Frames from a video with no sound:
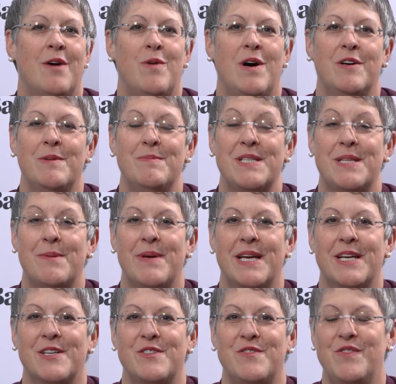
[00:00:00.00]
and welcome to the
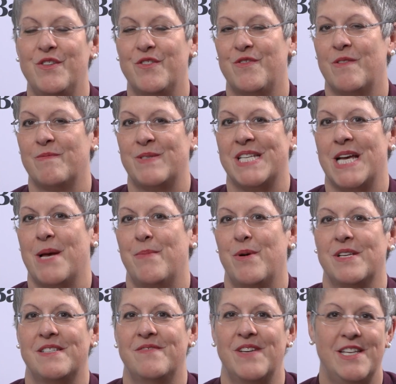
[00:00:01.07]
Banker's View from
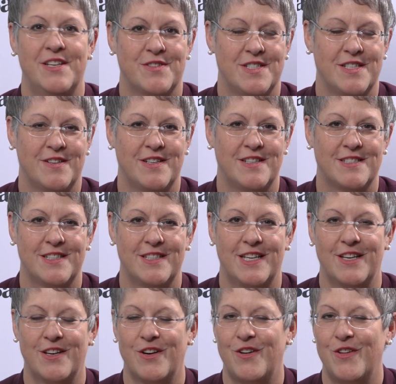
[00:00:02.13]
Sibos video series,
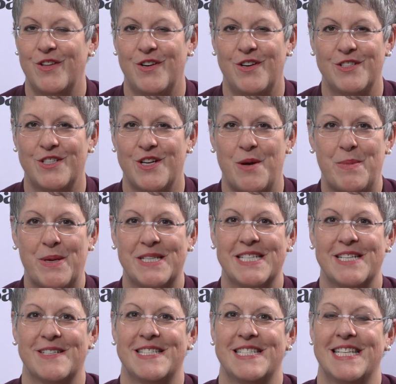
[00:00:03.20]
looking at all the hot
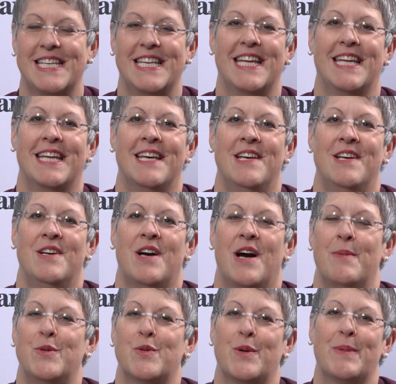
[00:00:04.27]
topics here in Sydney.
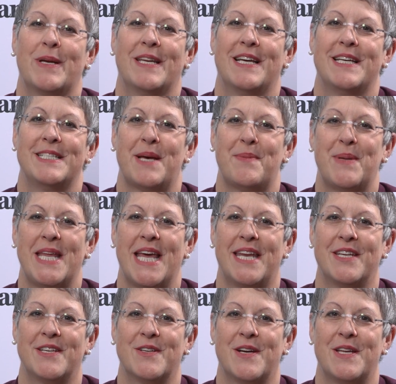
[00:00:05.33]
I'm Joy Macknight, Deputy
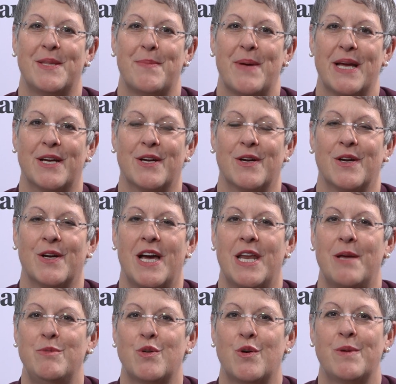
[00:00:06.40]
Editor at the Banker,
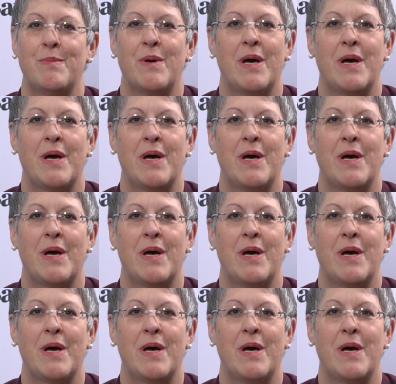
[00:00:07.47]
and I'm joined